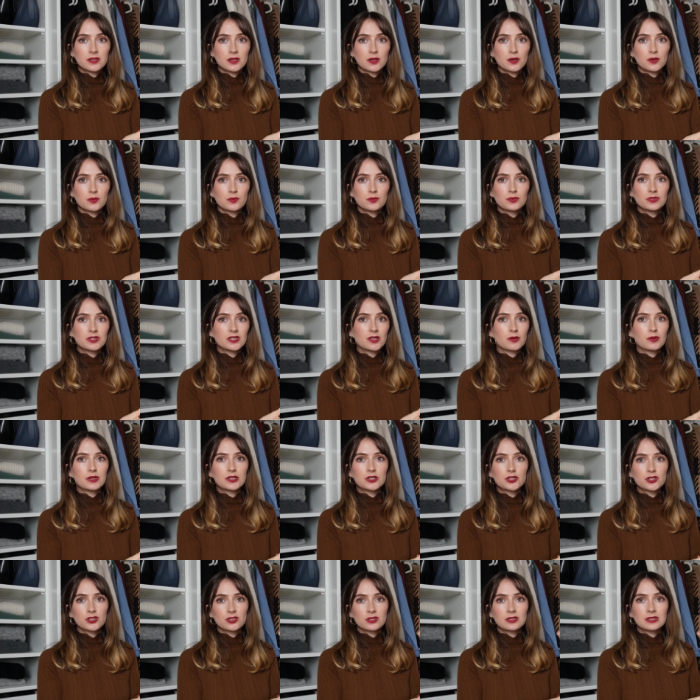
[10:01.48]
toe, so
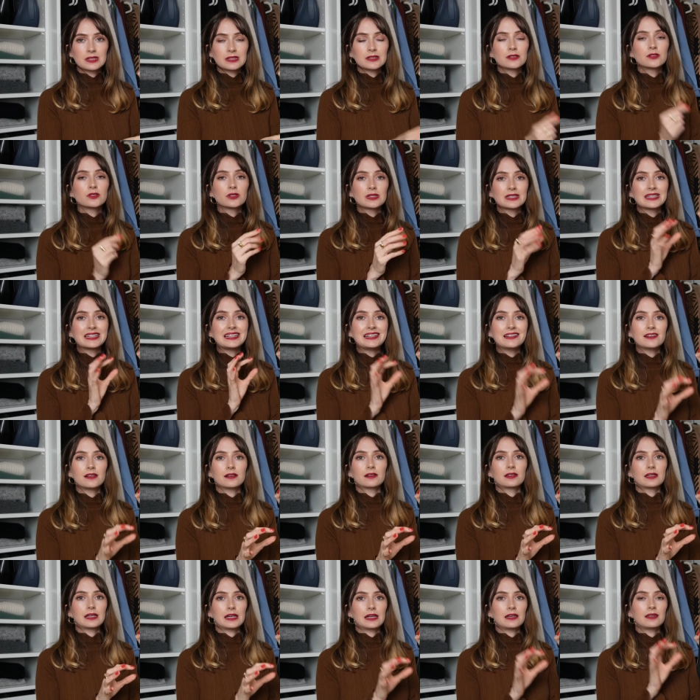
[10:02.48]
it just doesn't
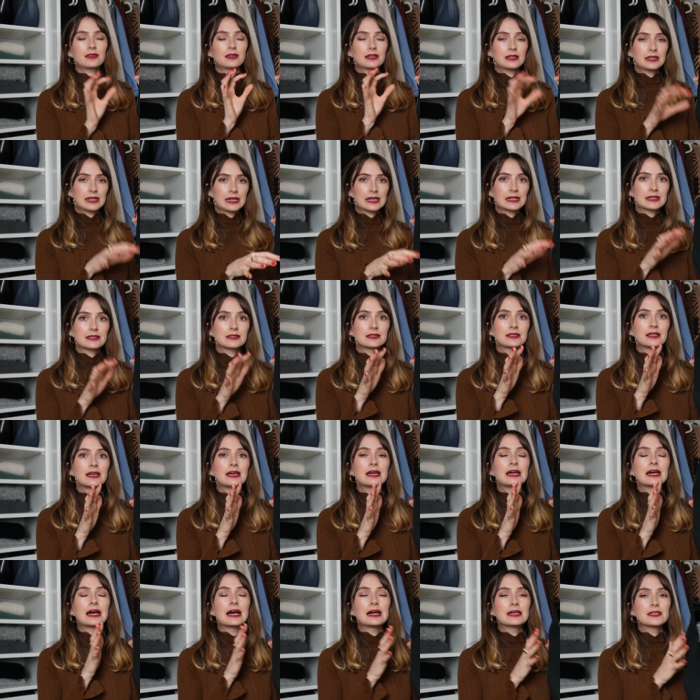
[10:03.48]
elongate the legs
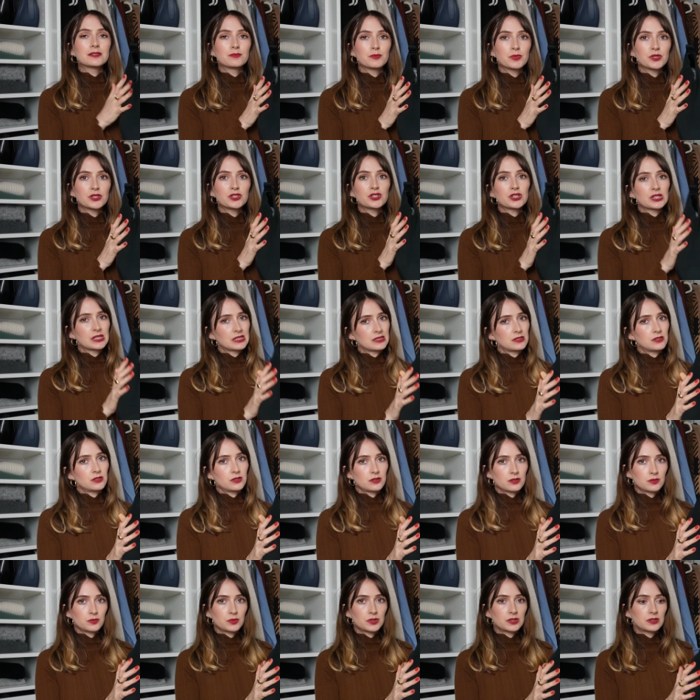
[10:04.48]
as much as the
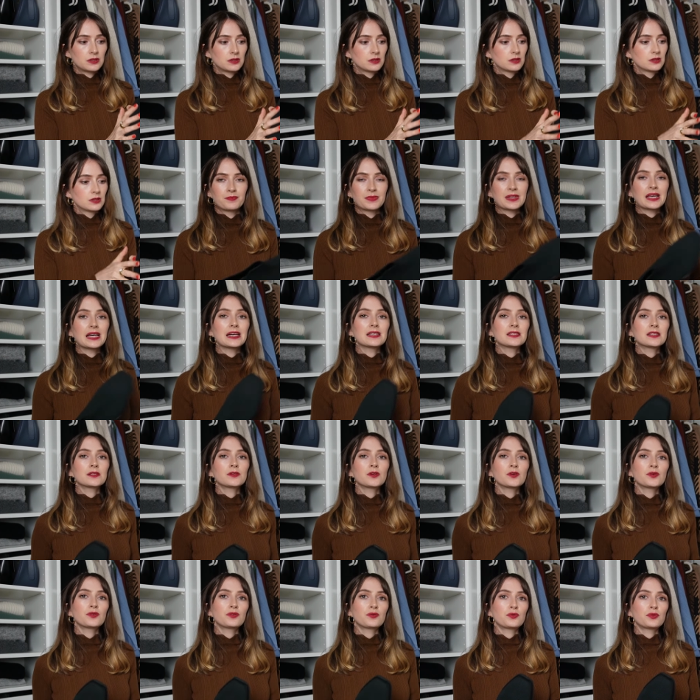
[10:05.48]
other one. As I'm
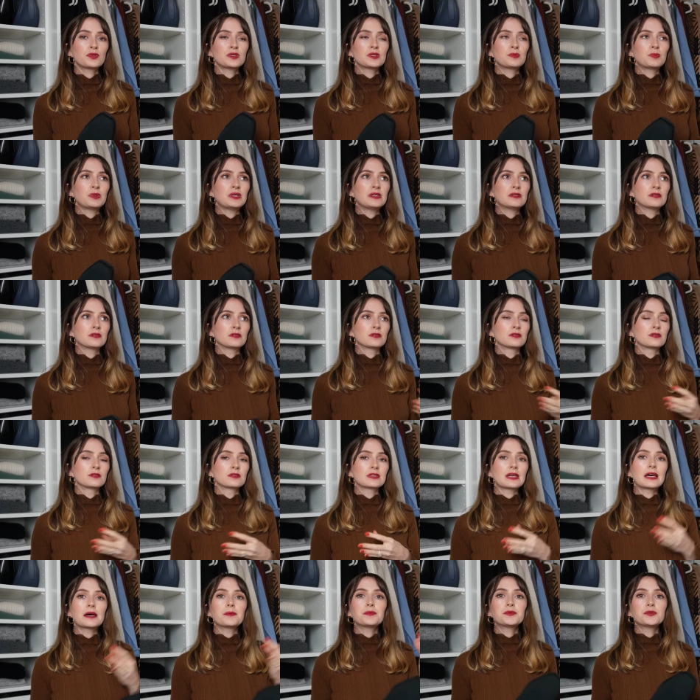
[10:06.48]
going through these pieces,
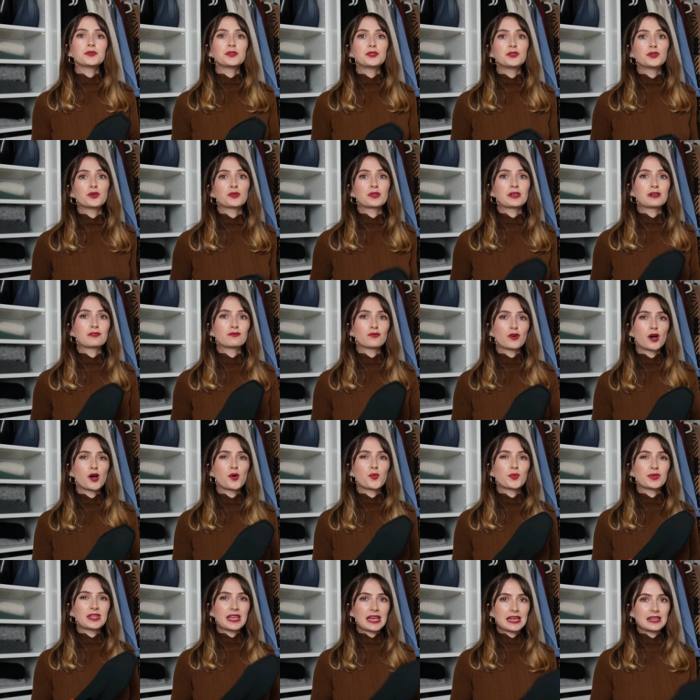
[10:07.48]
there's absolutely nothing wrong
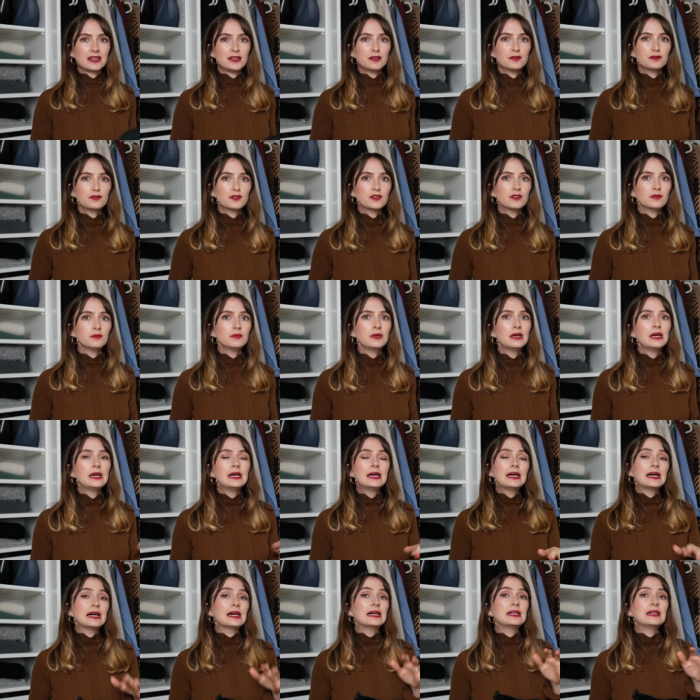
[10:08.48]
with any of them.
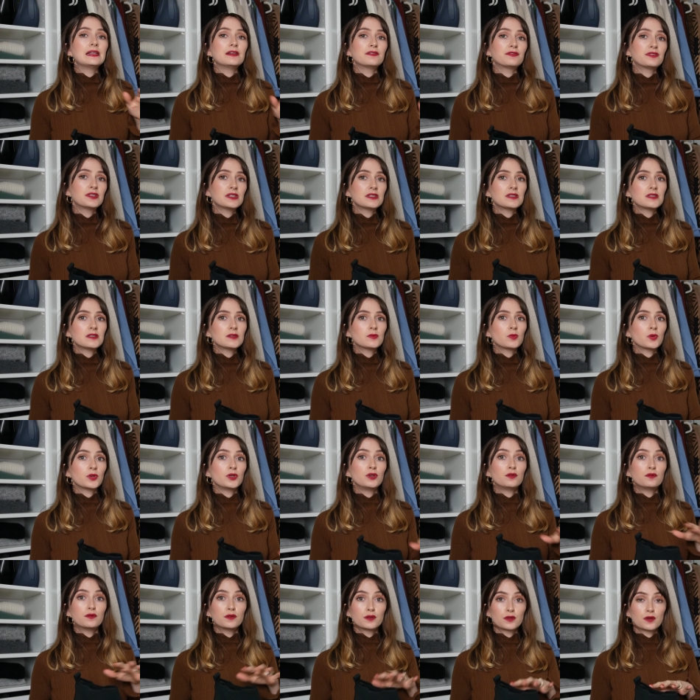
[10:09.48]
And if this is what
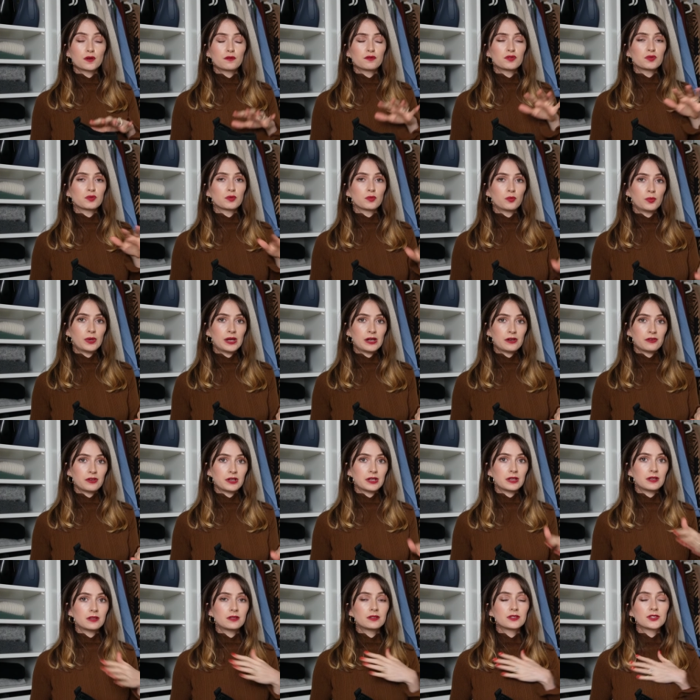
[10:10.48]
you feel comfortable
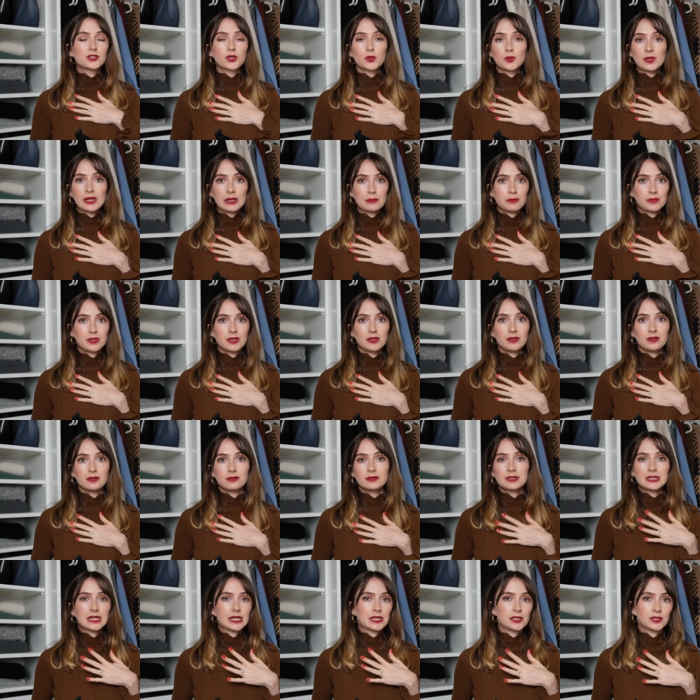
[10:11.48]
wearing, don't let me
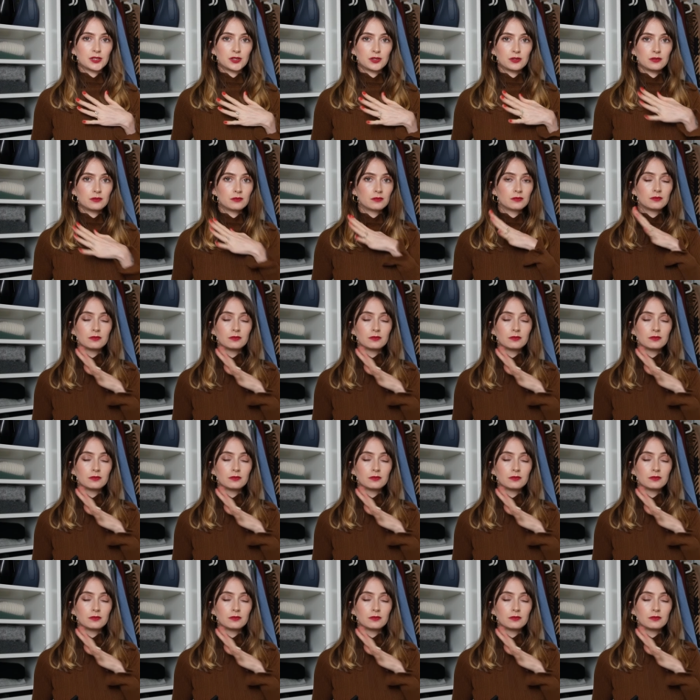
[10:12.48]
tell you